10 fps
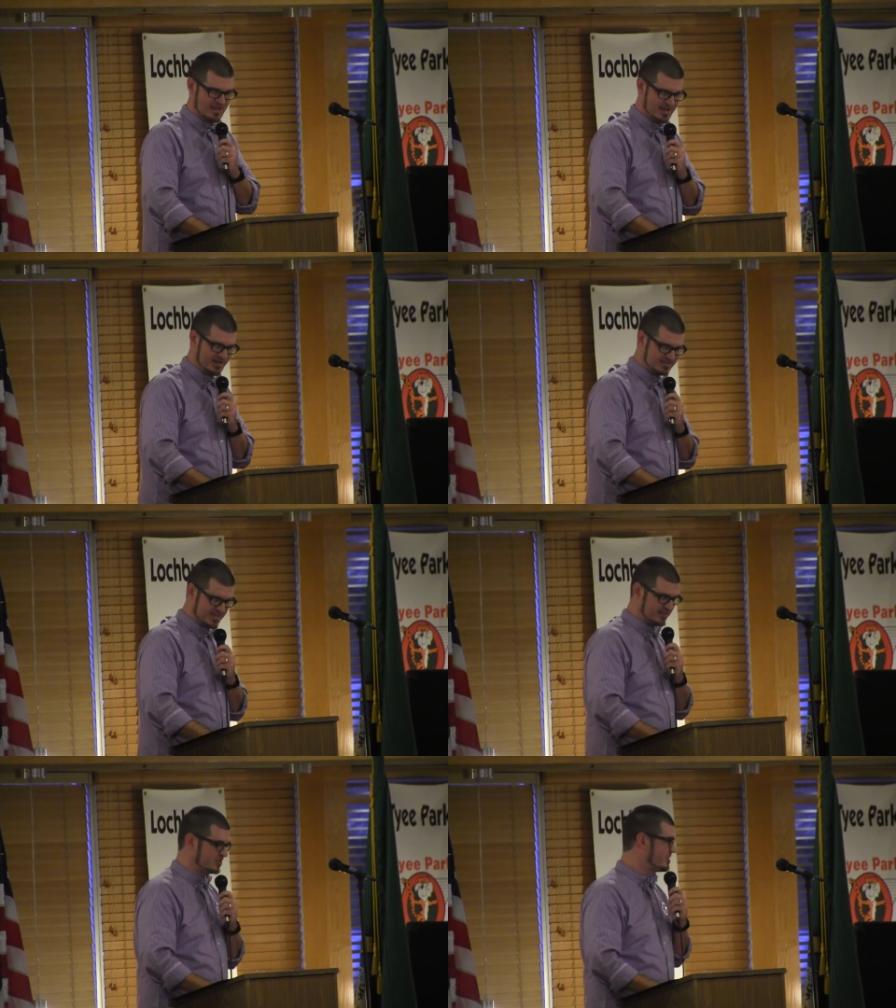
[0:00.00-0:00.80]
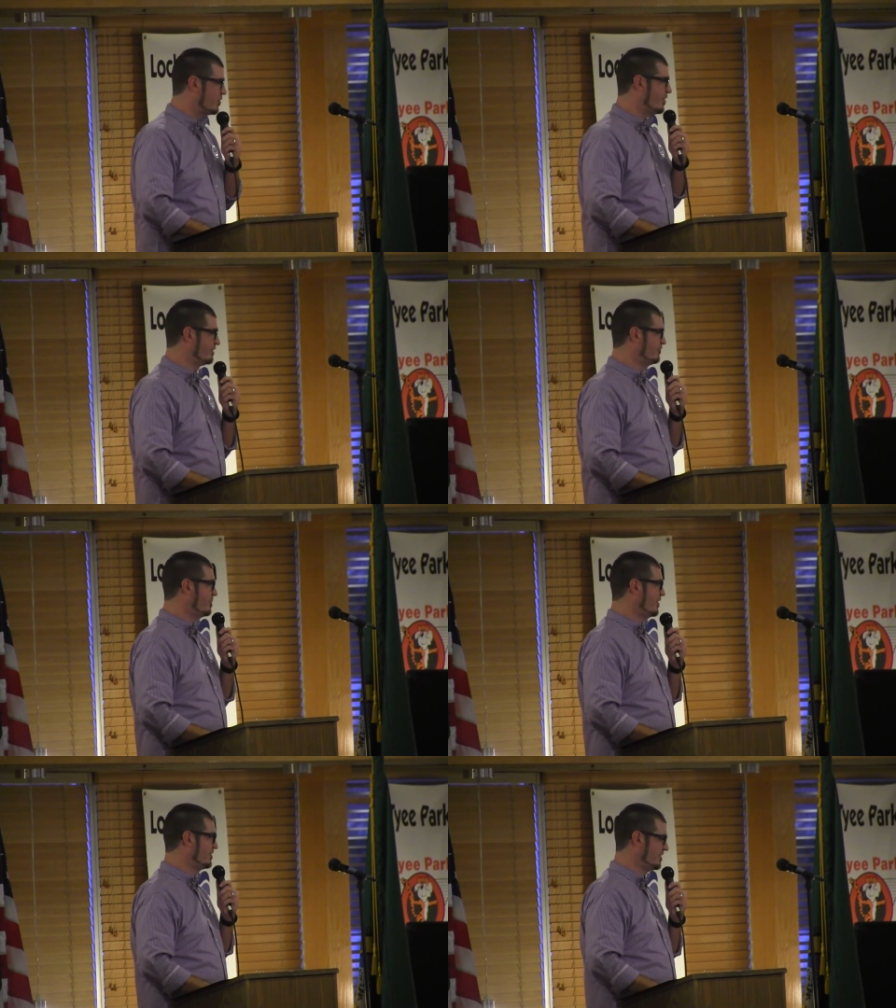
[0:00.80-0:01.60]
And uh, St. Clare's been a wonderful
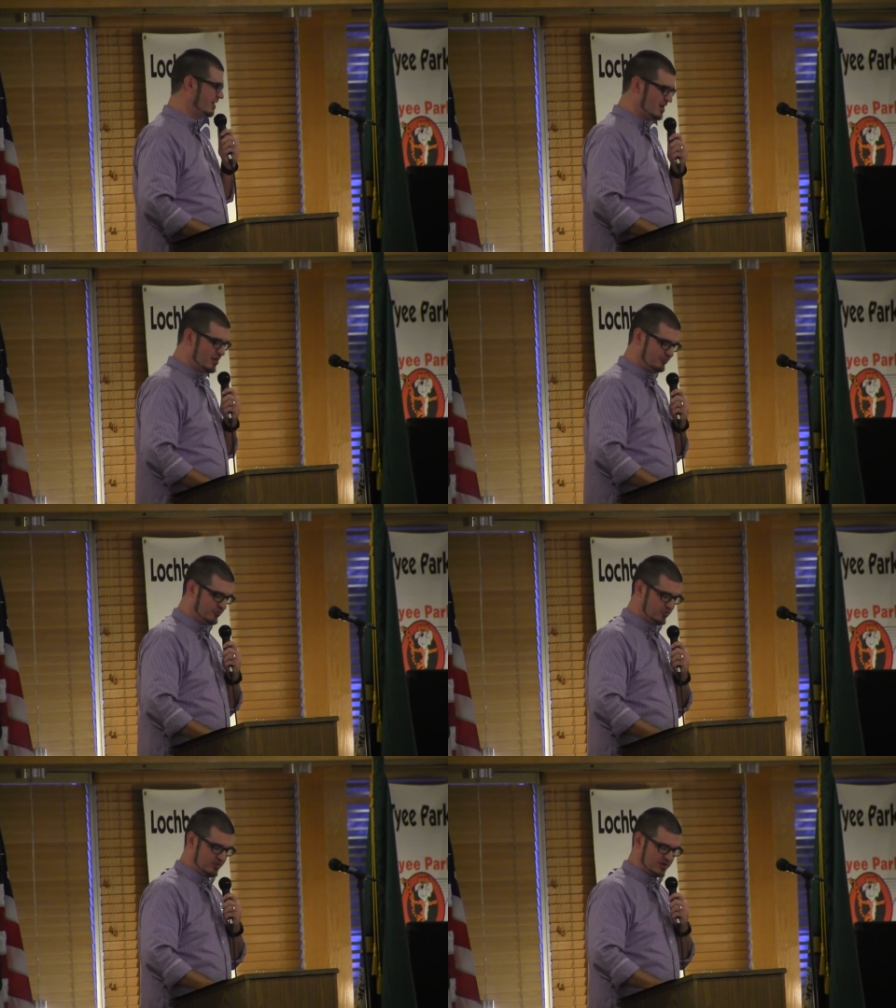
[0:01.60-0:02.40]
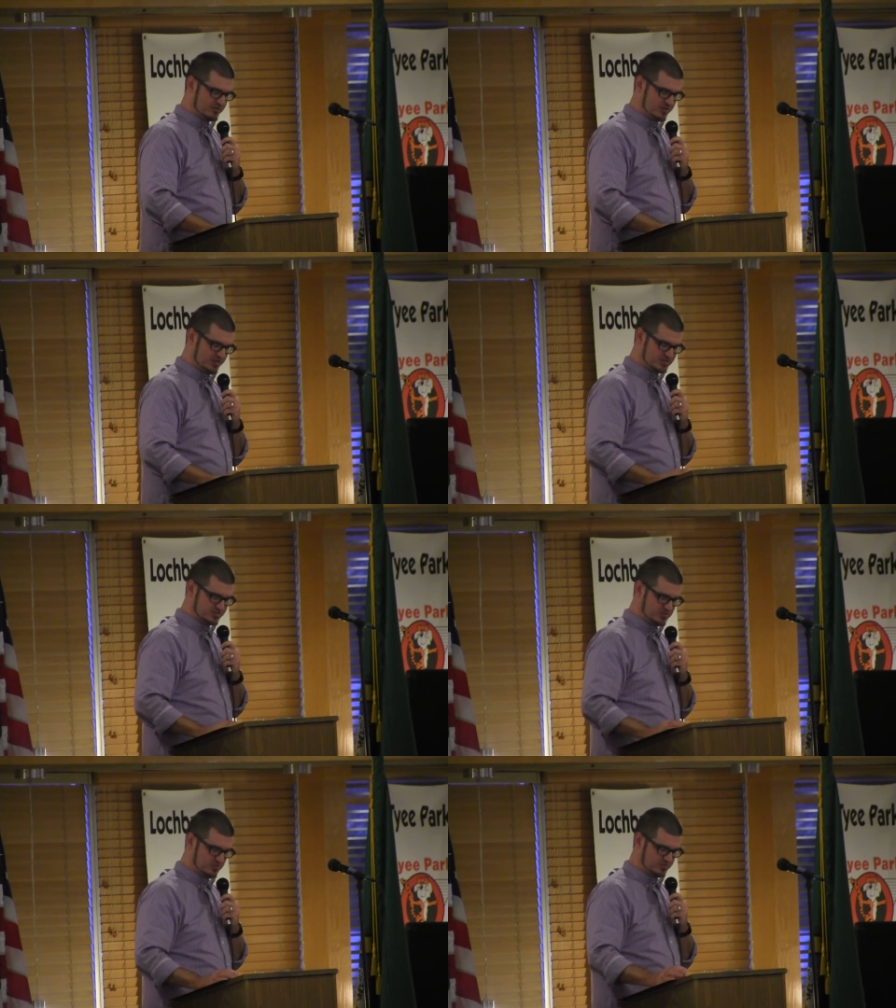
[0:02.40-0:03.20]
partner for uh, communities
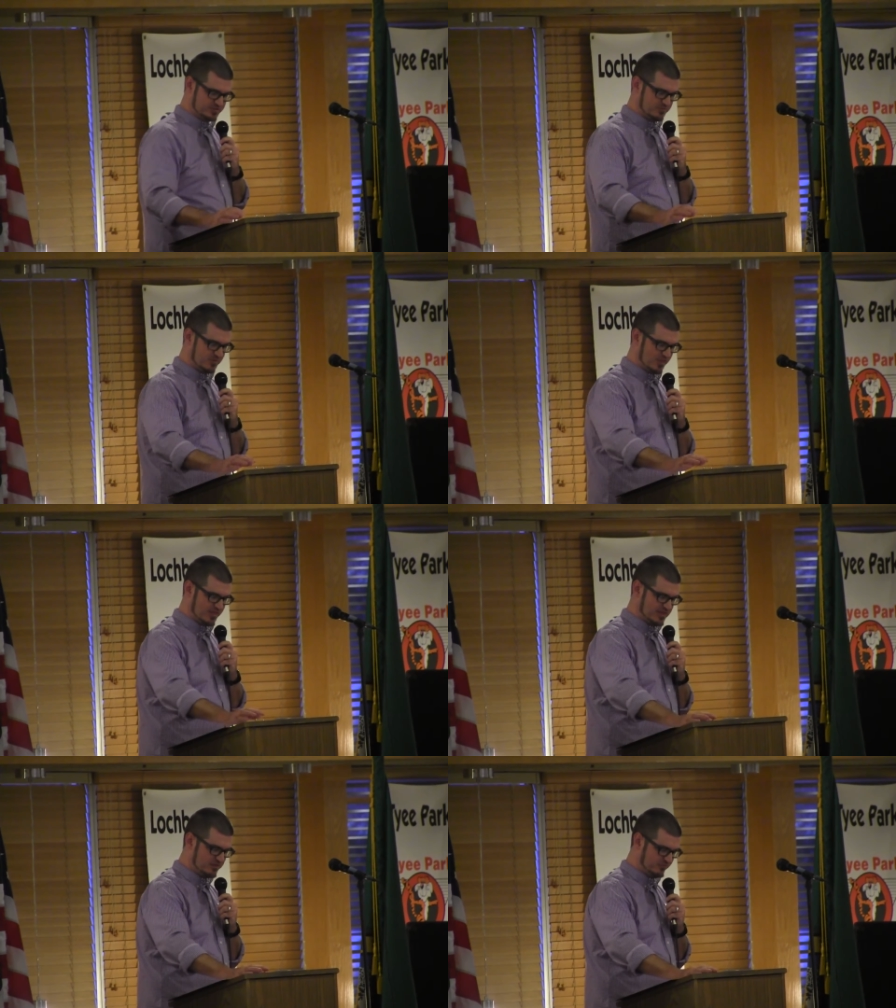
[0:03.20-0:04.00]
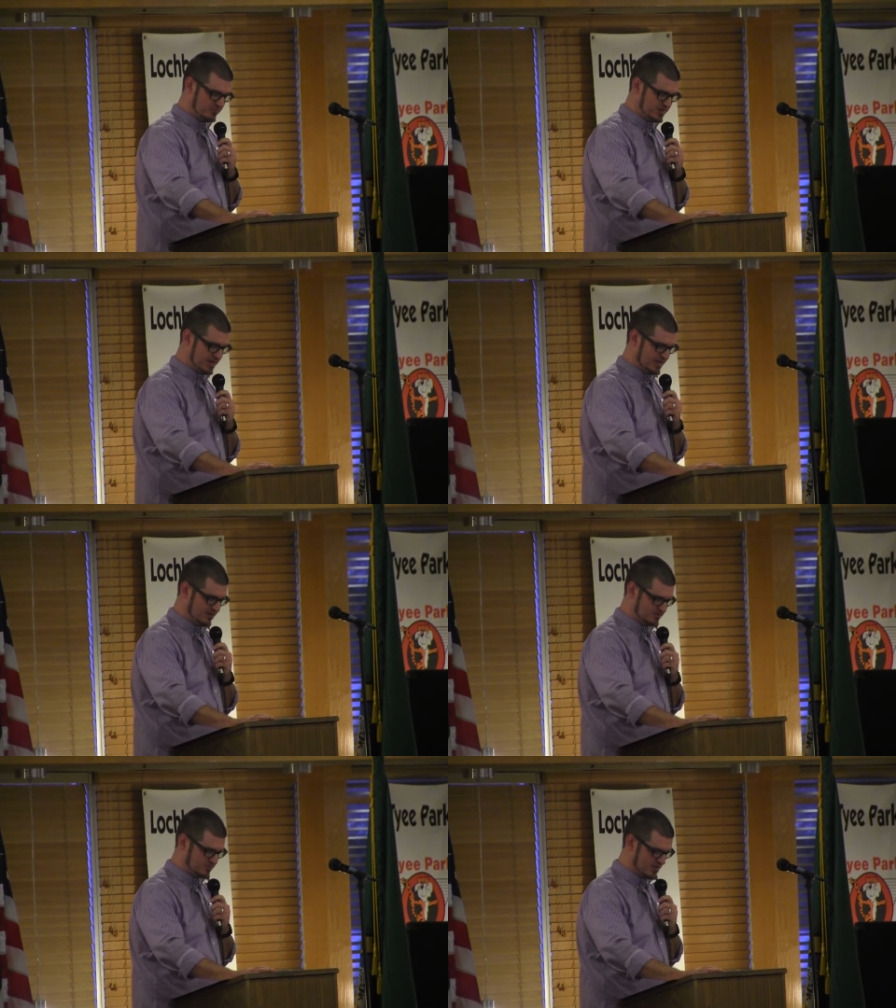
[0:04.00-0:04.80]
in schools. And we want to thank you for being
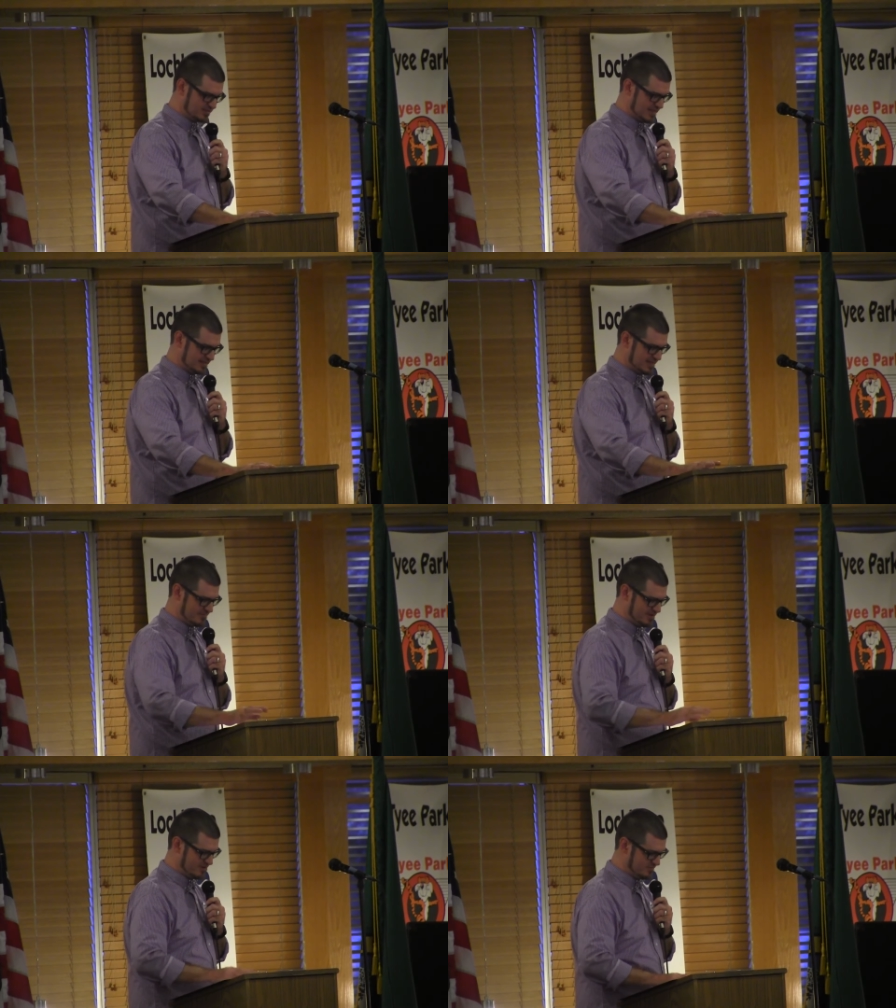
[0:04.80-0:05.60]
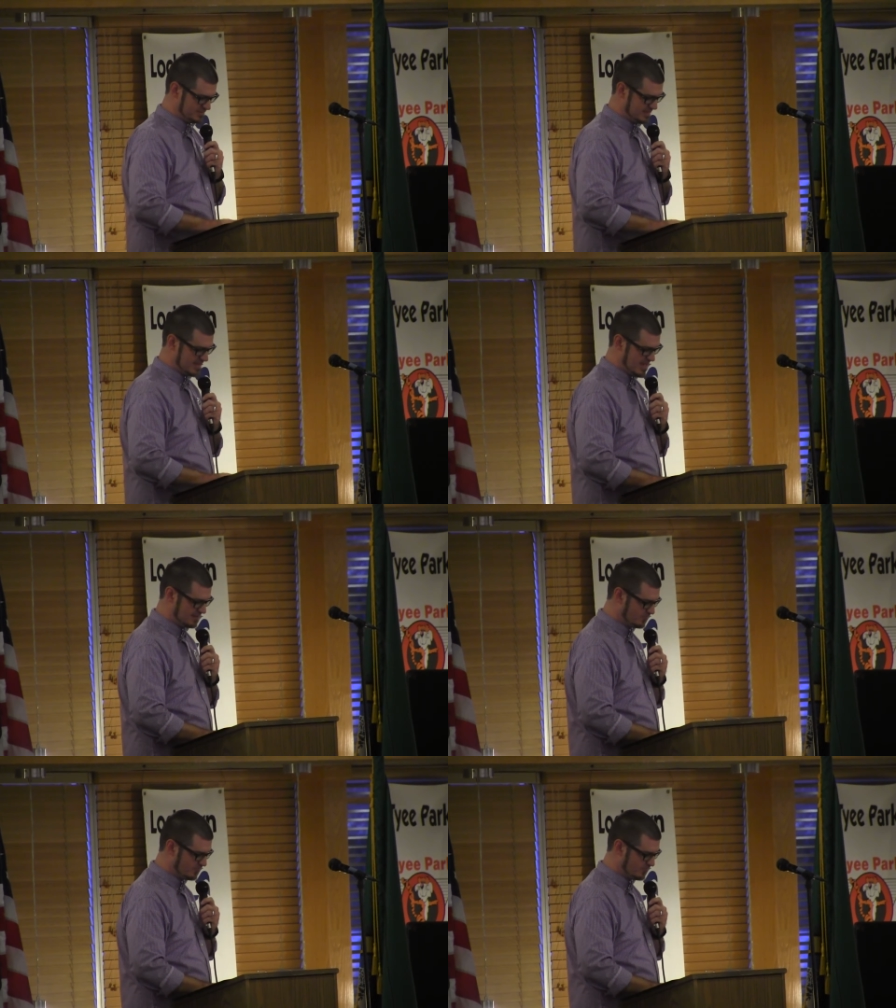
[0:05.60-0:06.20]
here as well, taking time out of your busy day.